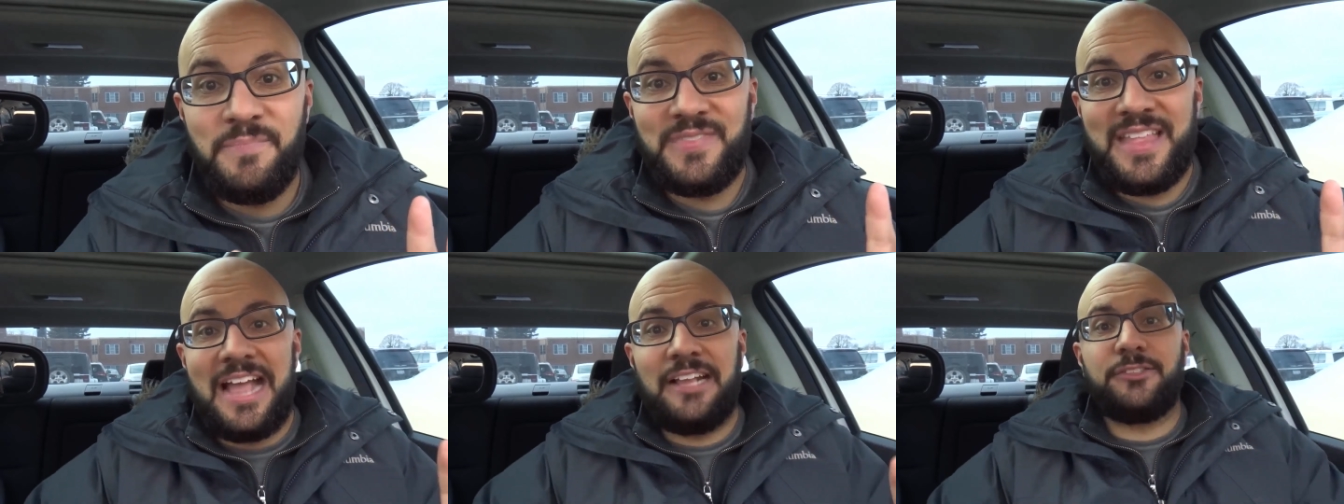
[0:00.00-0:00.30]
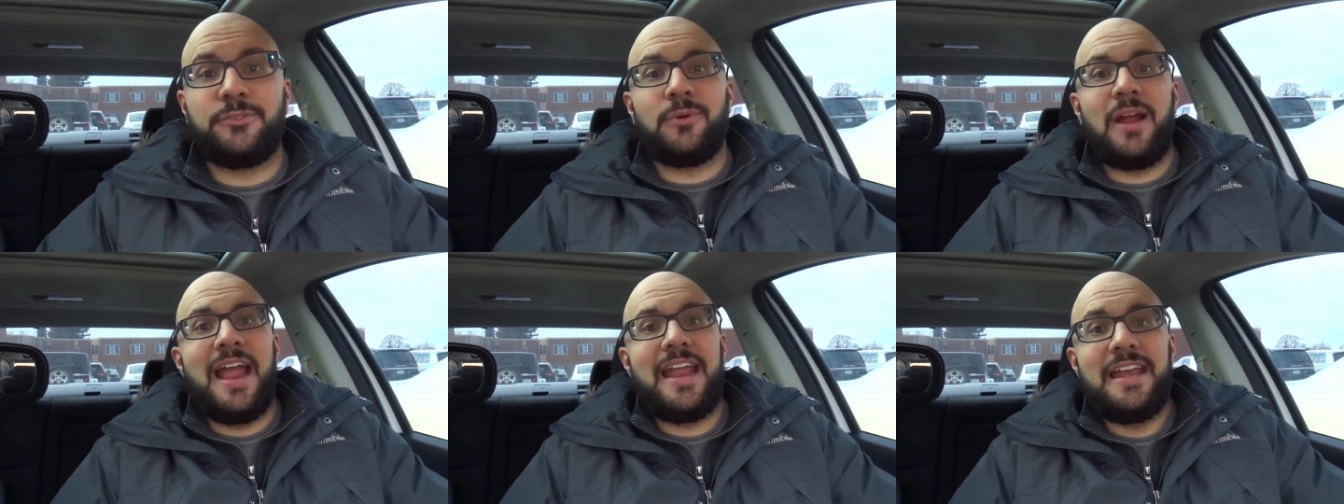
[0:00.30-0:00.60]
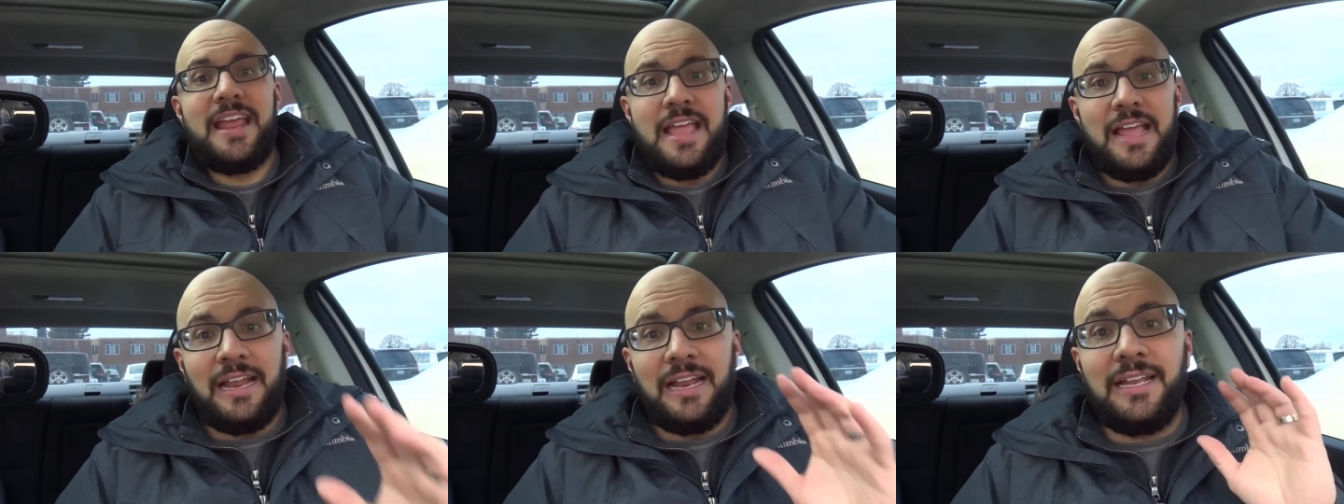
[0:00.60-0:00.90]
That's right,
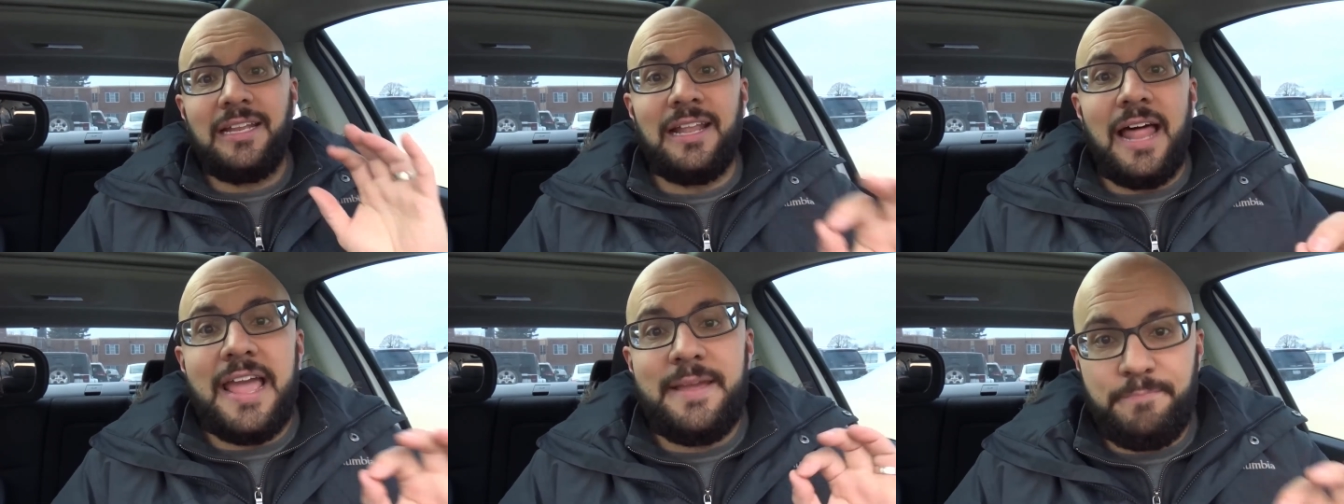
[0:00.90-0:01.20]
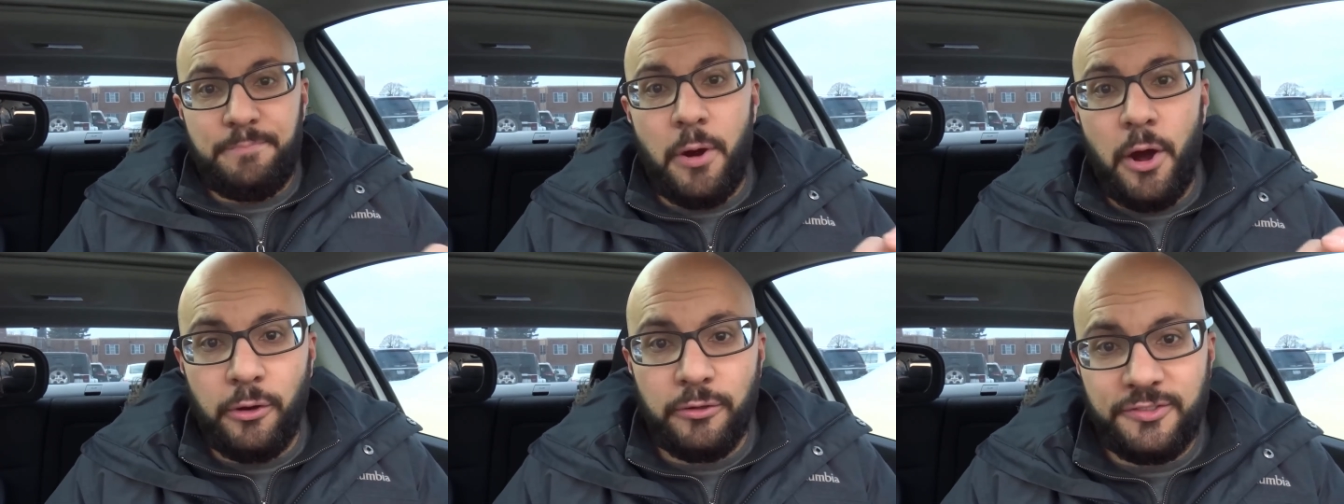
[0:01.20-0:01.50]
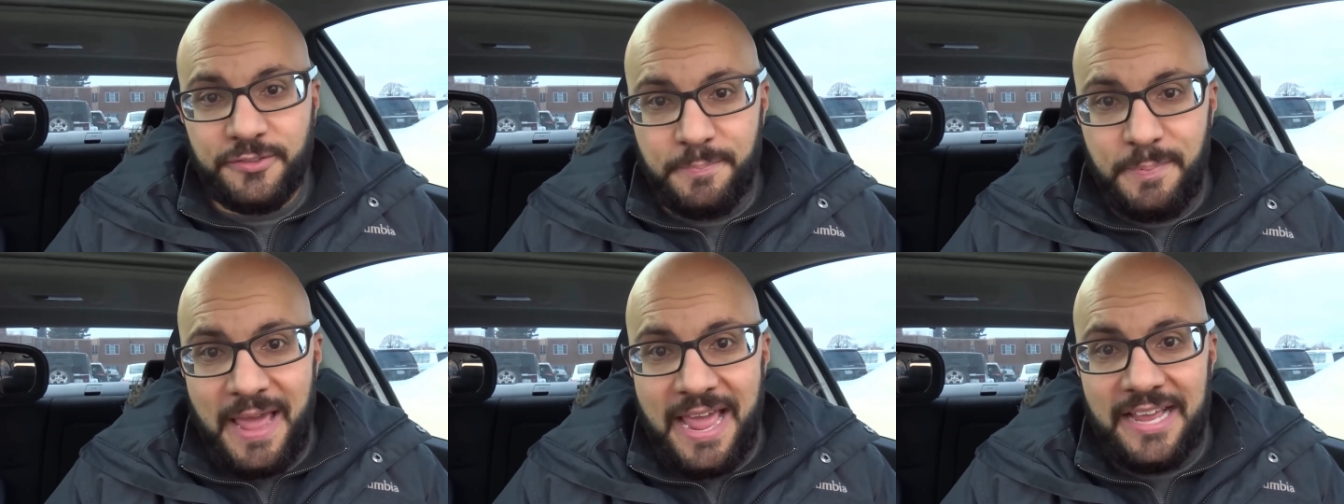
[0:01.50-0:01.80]
light
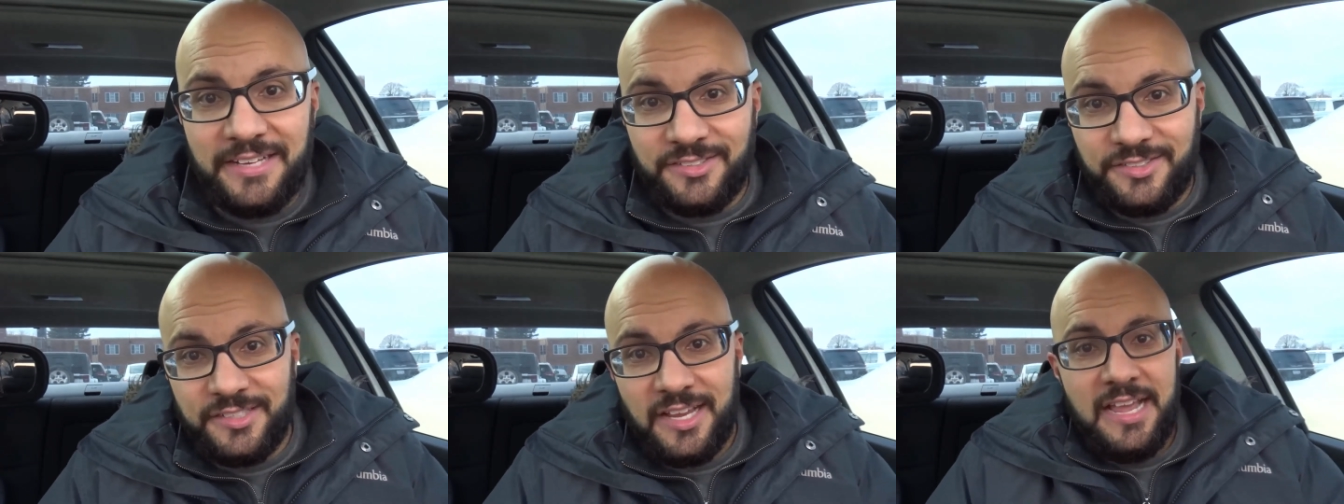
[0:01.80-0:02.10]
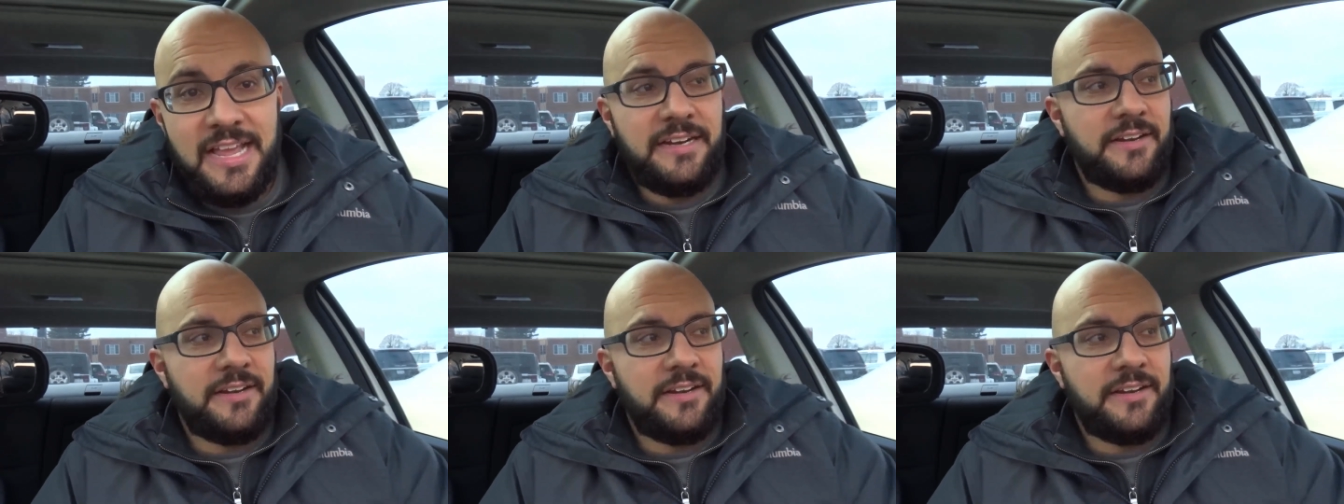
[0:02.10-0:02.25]
post pace.